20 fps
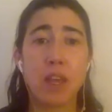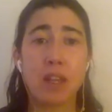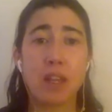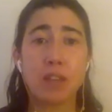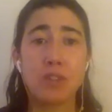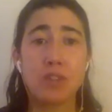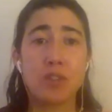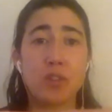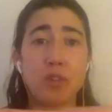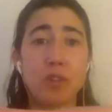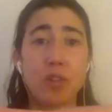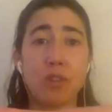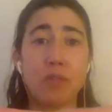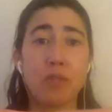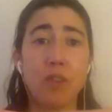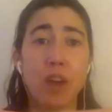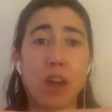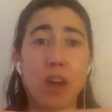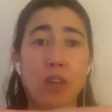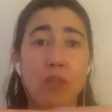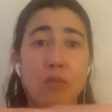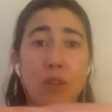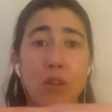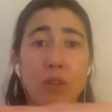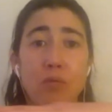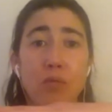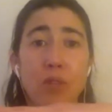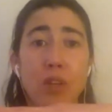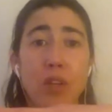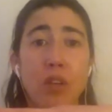external environment,
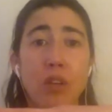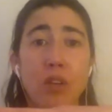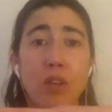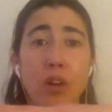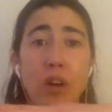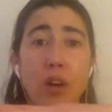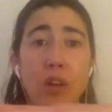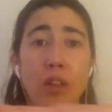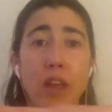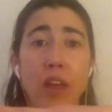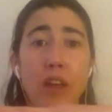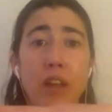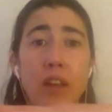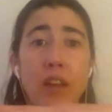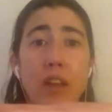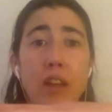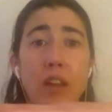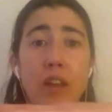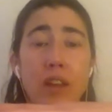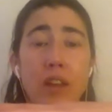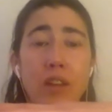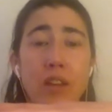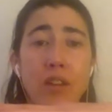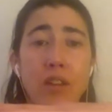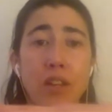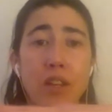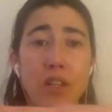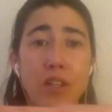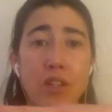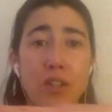and we can call that
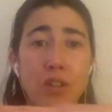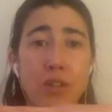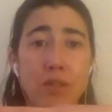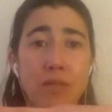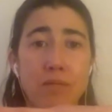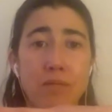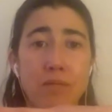inhalation.